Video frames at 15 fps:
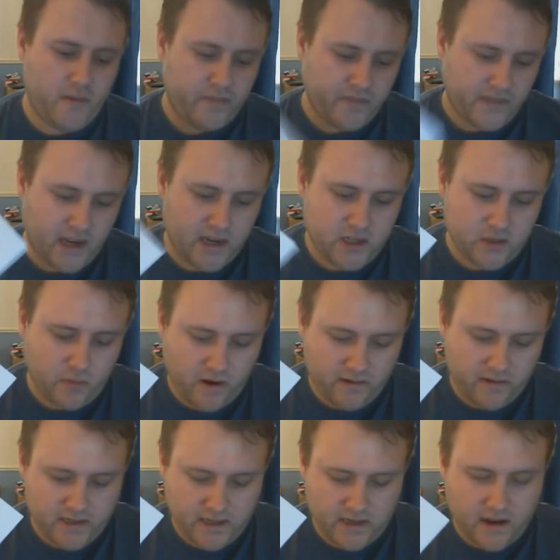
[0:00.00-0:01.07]
There's your
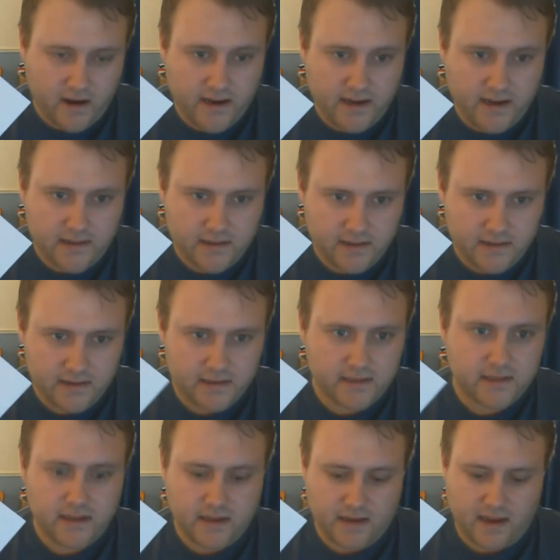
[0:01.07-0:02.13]
warranty guide,
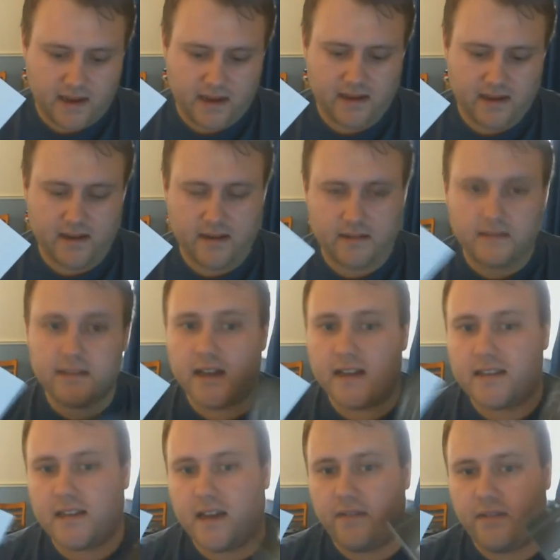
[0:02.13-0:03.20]
uh, a
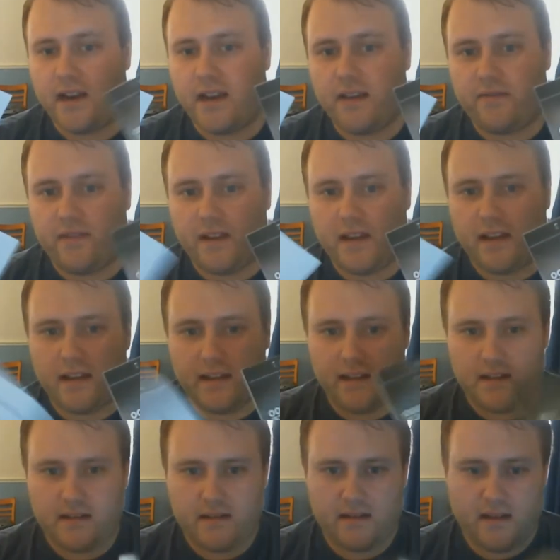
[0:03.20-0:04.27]
safety leaflet,
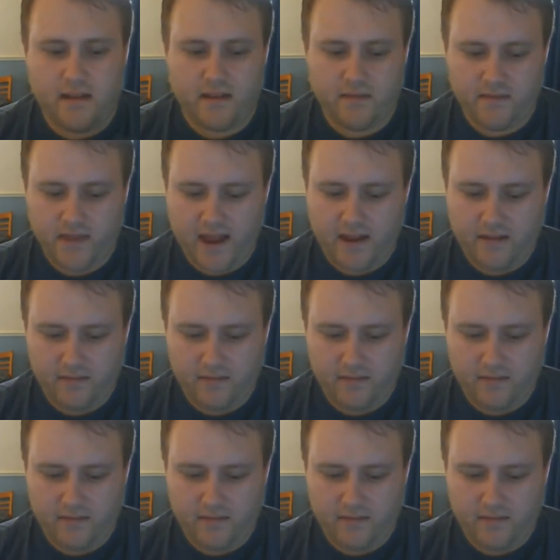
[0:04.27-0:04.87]
and that